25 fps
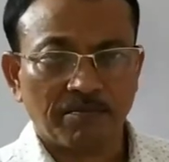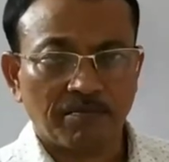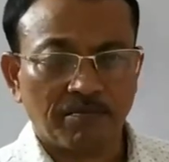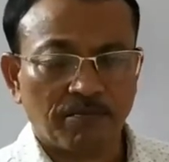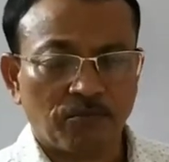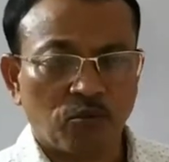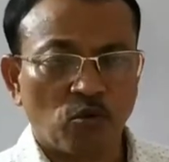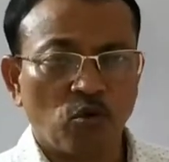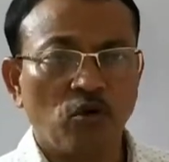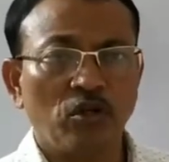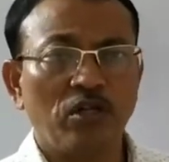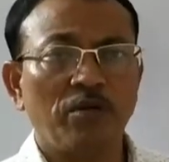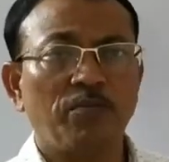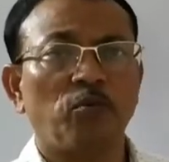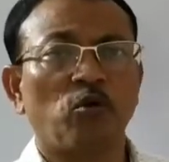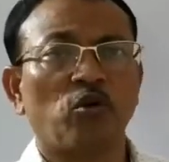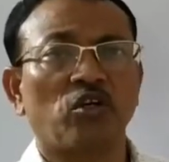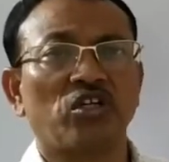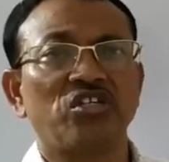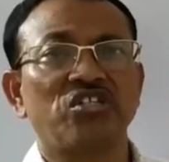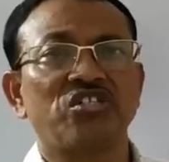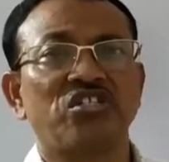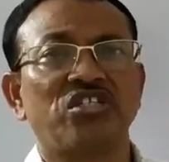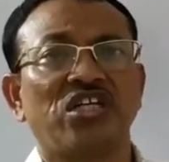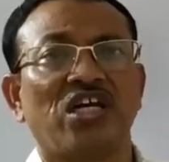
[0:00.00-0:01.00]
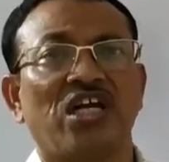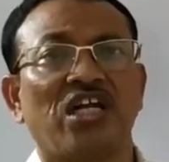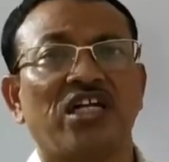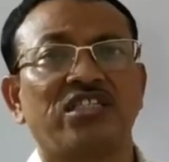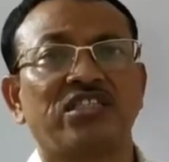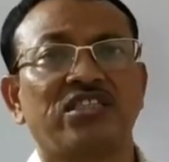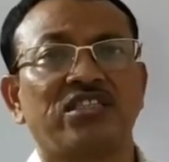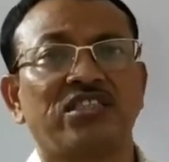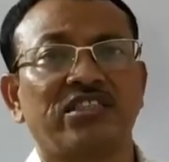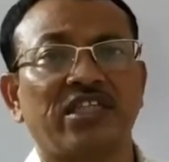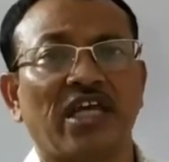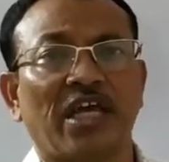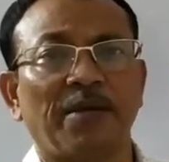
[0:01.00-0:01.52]
pluripotential
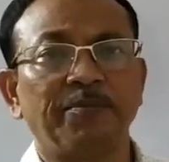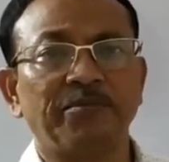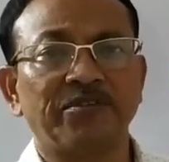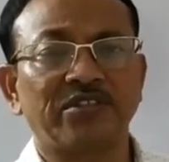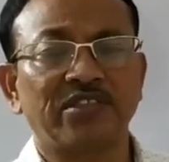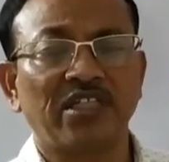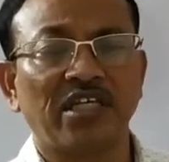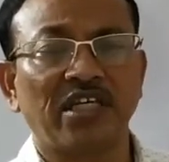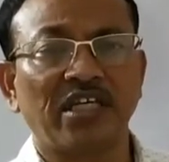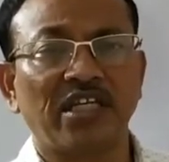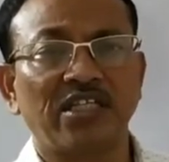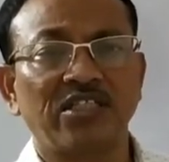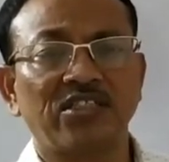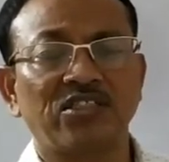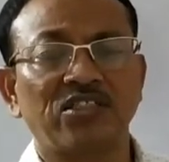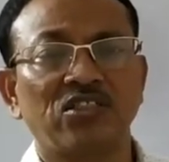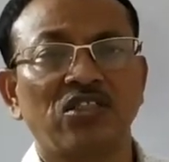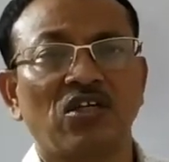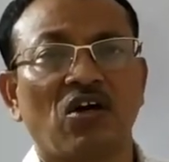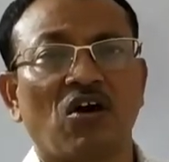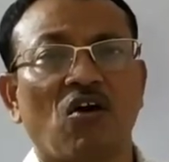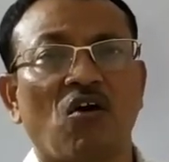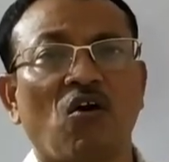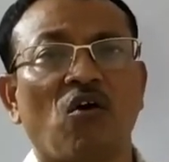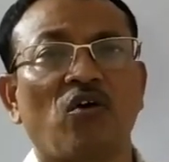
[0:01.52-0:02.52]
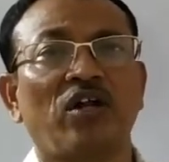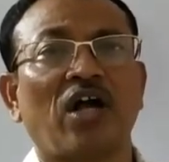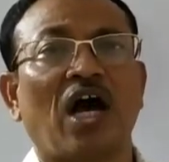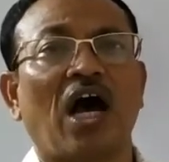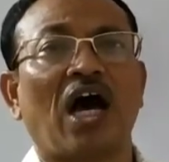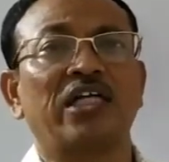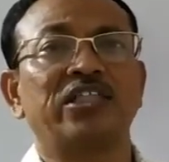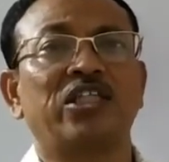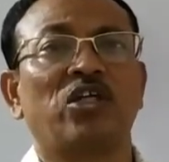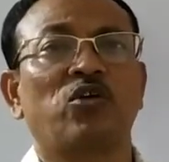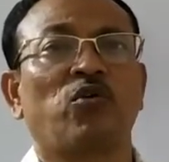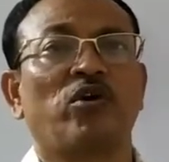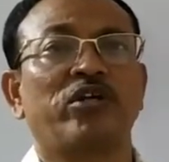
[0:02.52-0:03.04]
stem cells or
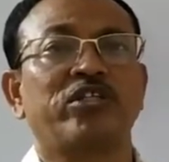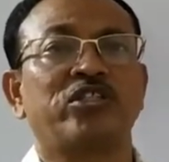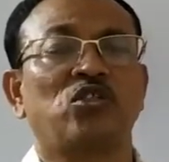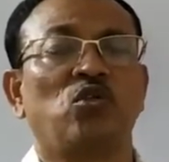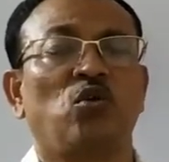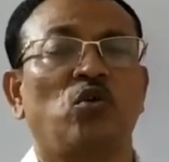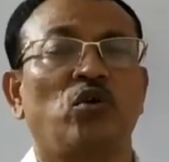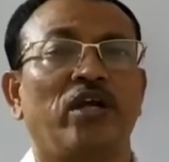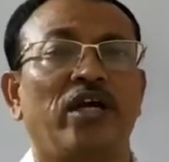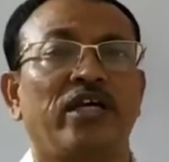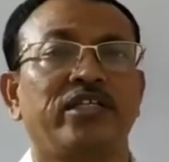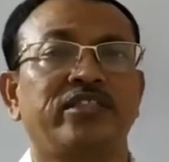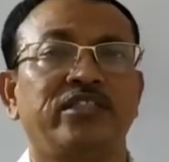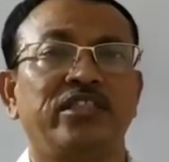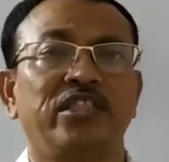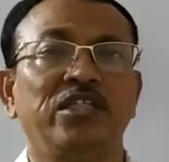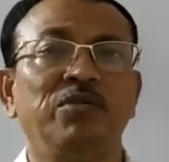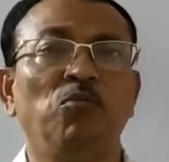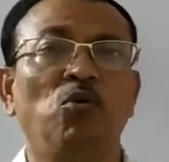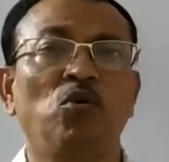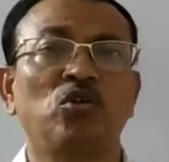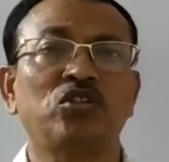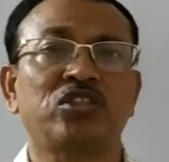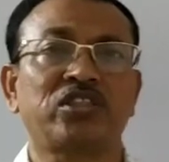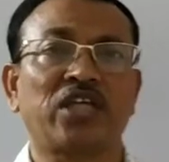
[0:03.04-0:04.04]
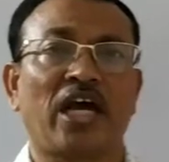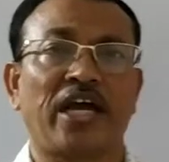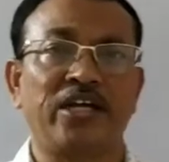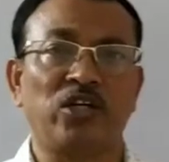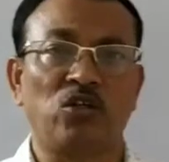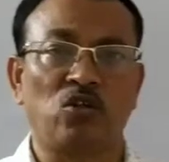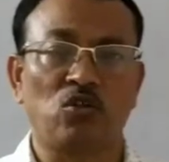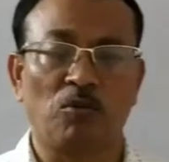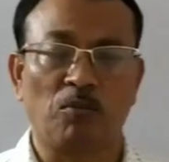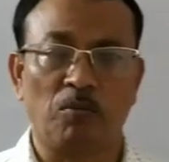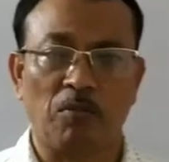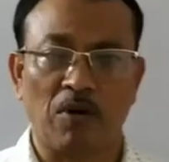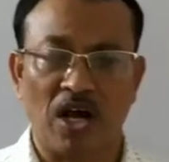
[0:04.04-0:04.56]
otherwise known as
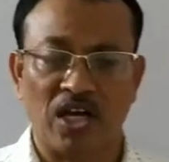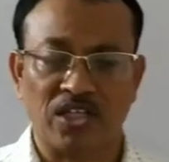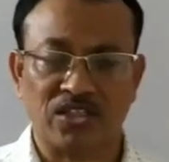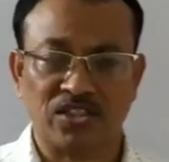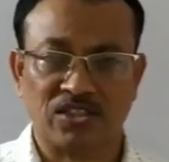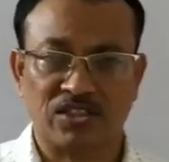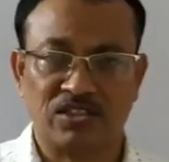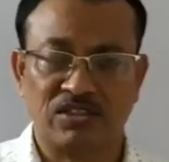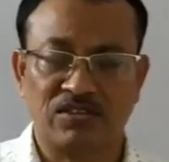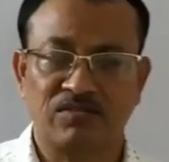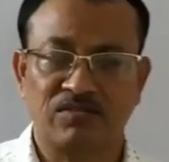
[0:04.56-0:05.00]
hemocytoblast.